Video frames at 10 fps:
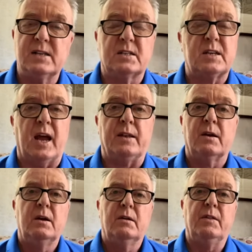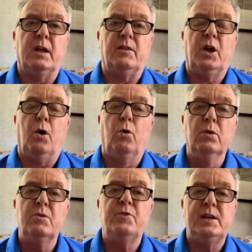as I said, the
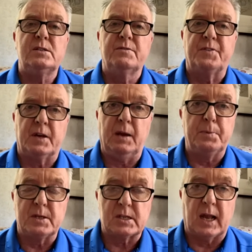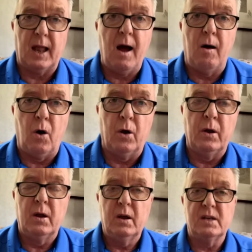only reason for keeping Salah
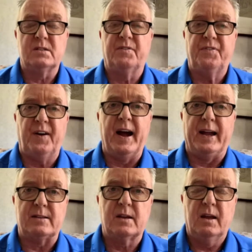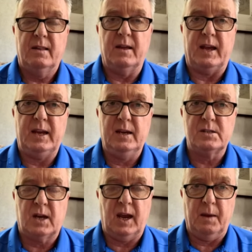on is the fact that he
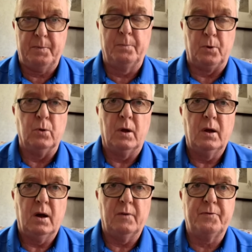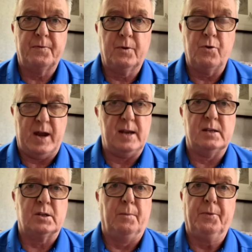is capable of creating
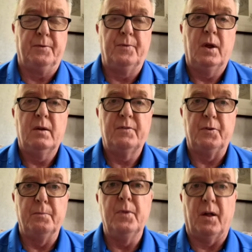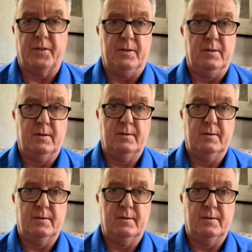something from nothing.